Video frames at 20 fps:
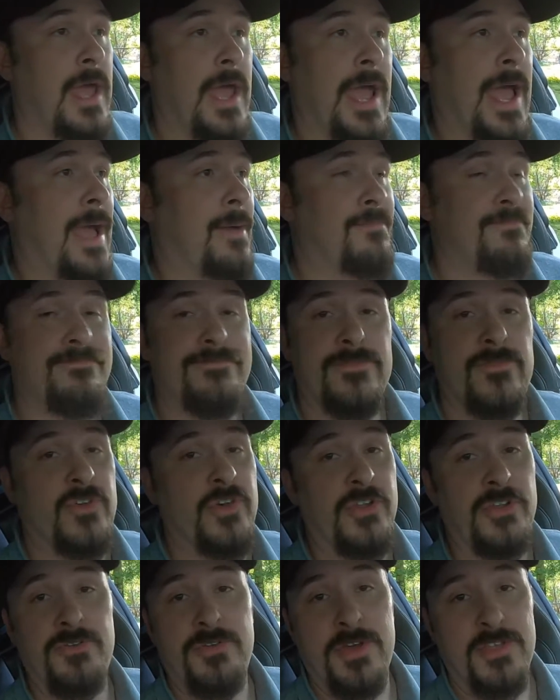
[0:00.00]
I
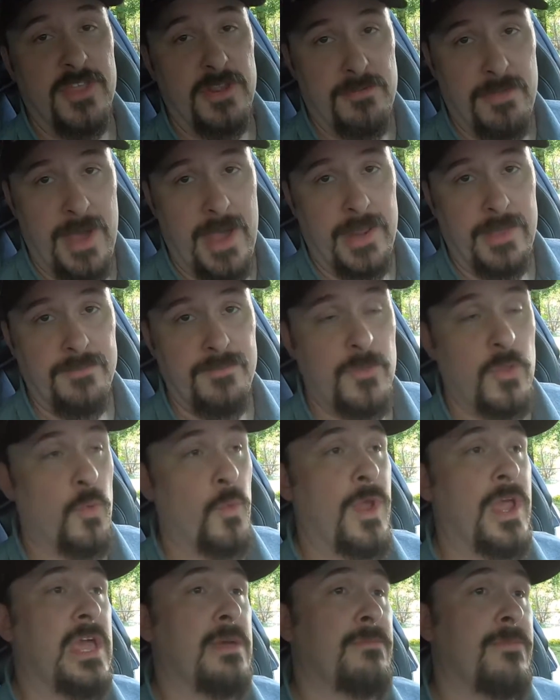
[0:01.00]
couldn't do nothing about it.
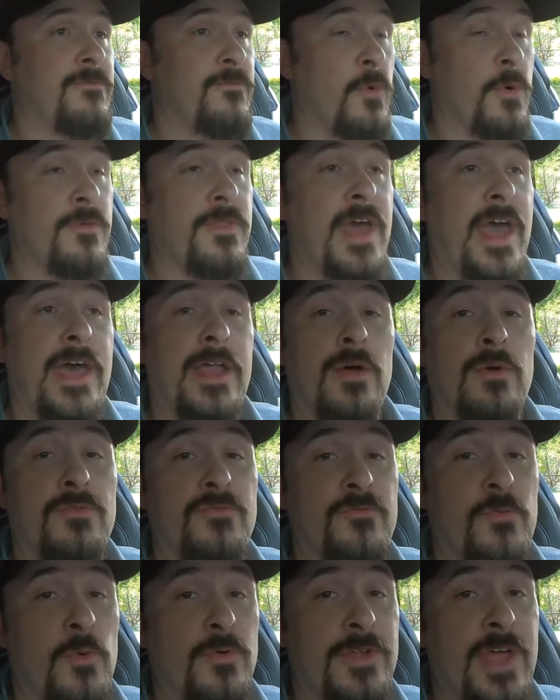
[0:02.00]
Weekend before that,
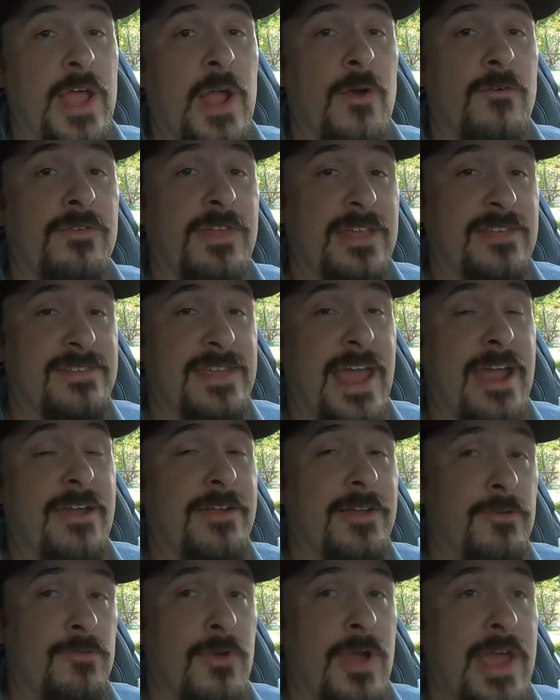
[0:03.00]
on Ford Takeover, that
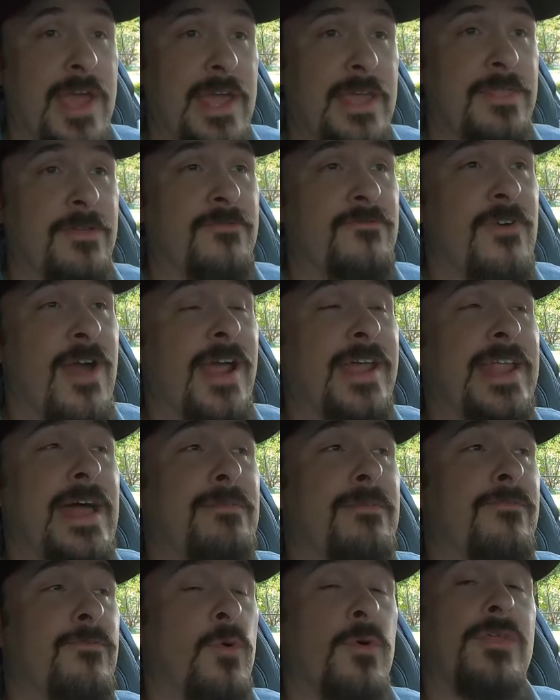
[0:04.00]
Saturday it rained. The Friday
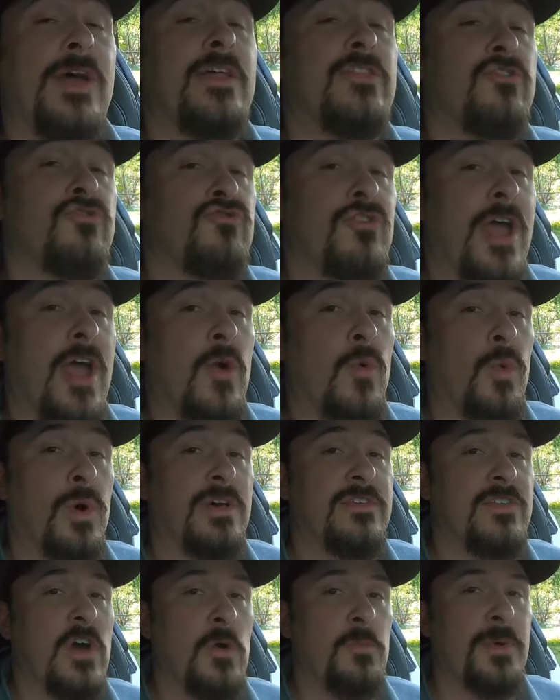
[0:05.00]
night before that, the track
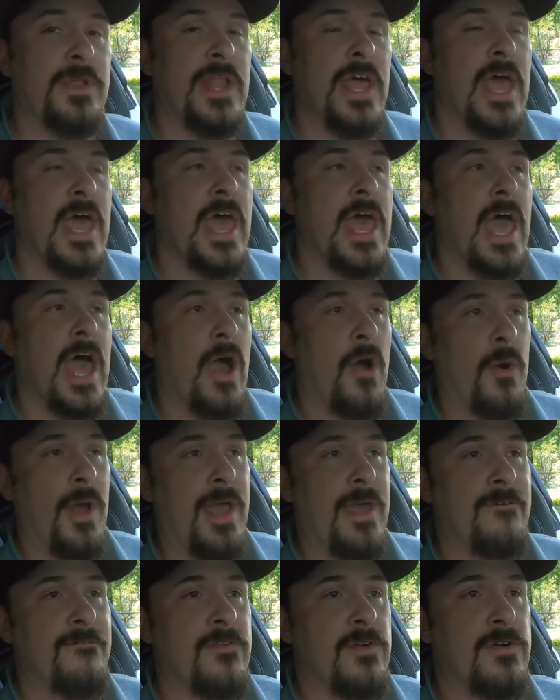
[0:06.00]
was open.
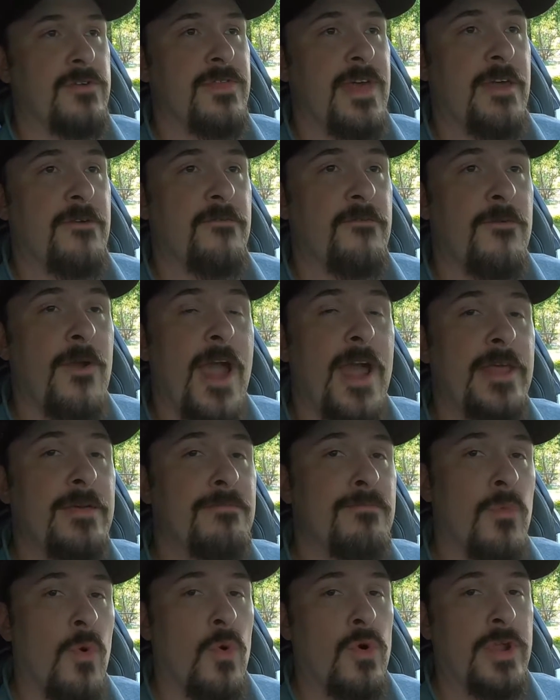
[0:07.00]
However, that Friday
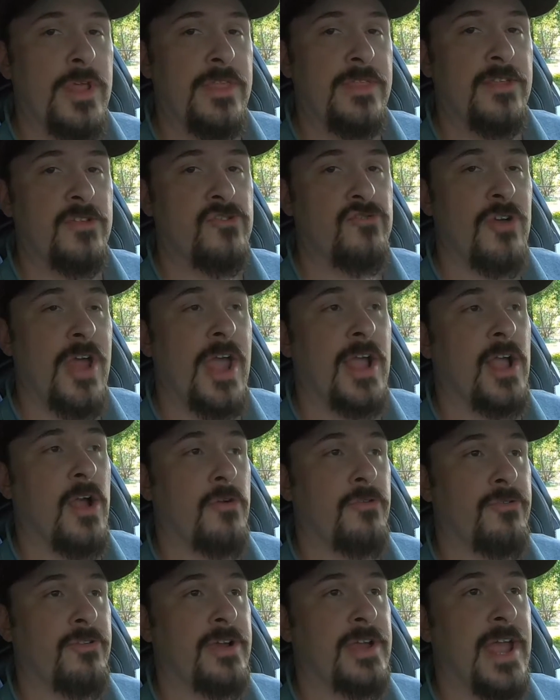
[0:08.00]
morning, the track
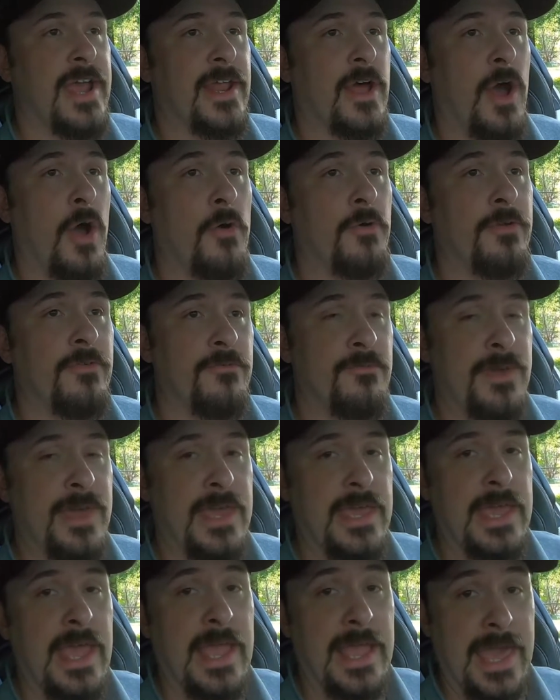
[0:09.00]
owner got a hold of
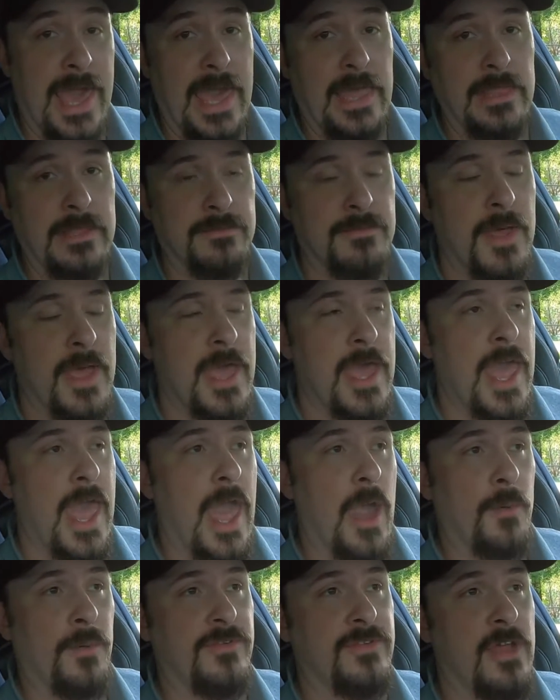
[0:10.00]
me and Caleb
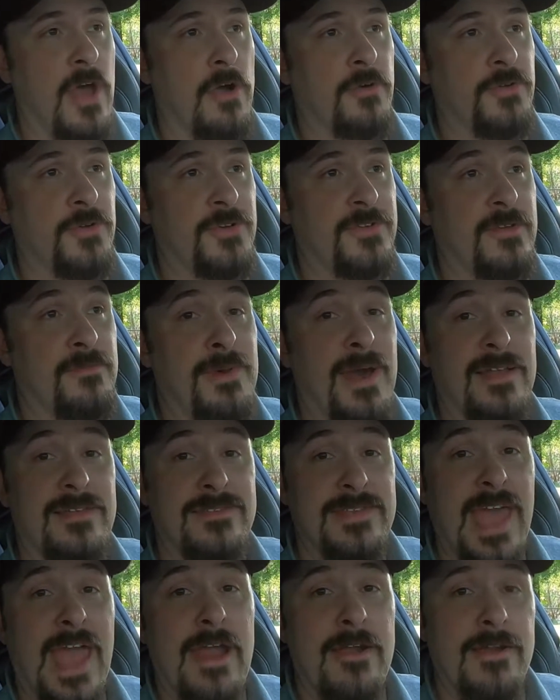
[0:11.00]
and was talking to us about
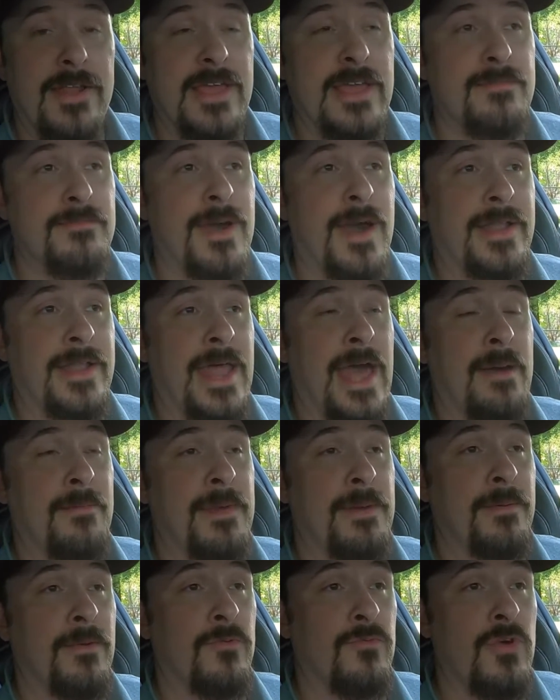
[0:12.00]
Saturday about not
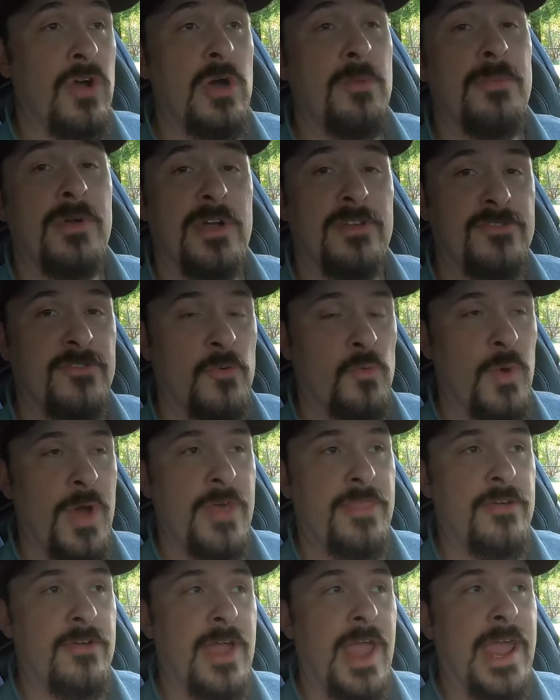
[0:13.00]
being able to run because of the
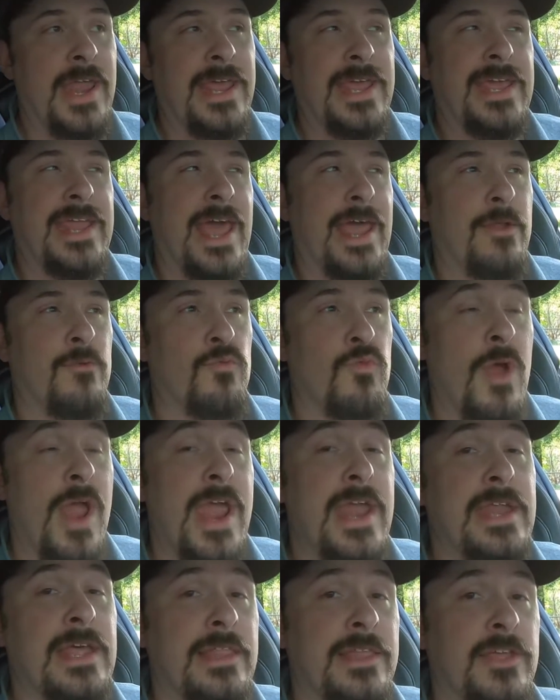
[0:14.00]
weather. And it had
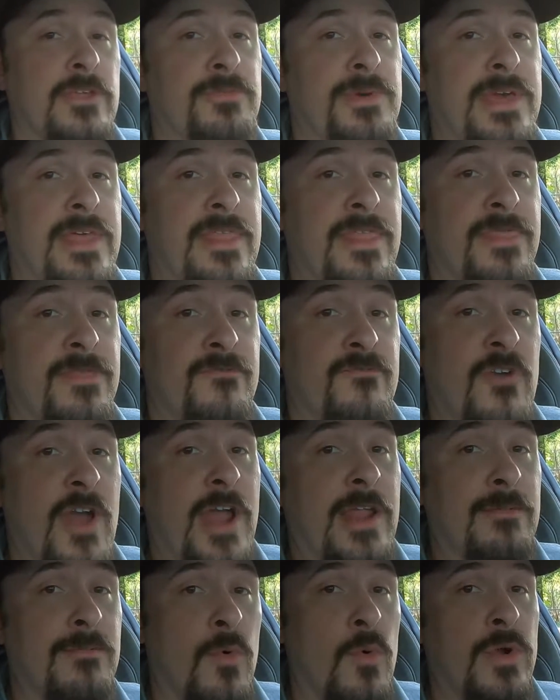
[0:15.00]
rained a little bit
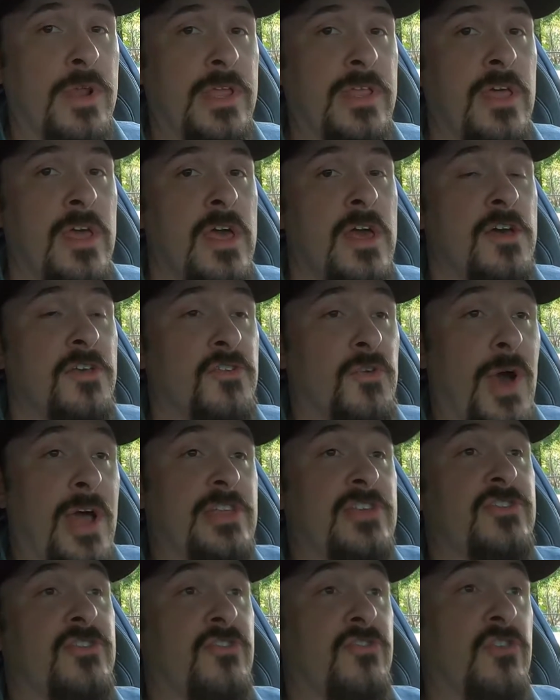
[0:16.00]
Friday morning, so I
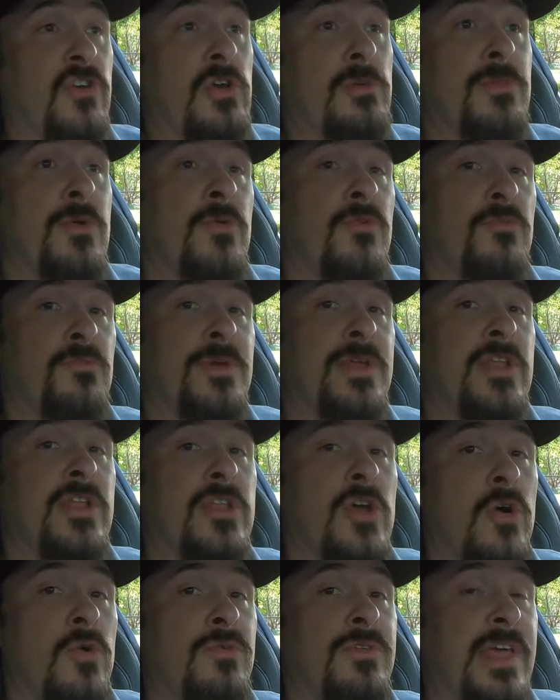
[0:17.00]
just assumed there would be
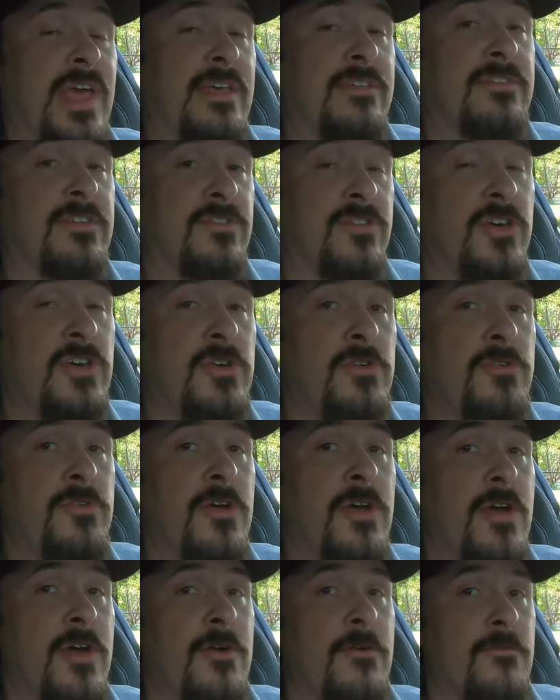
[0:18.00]
no test and
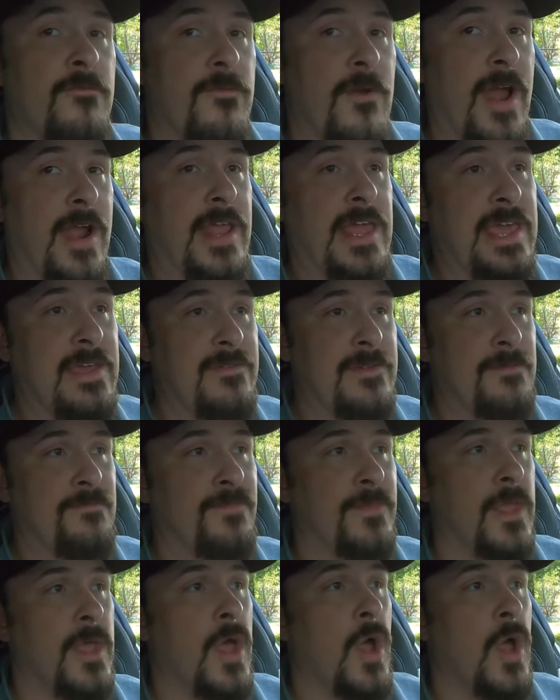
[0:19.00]
tune Friday evening.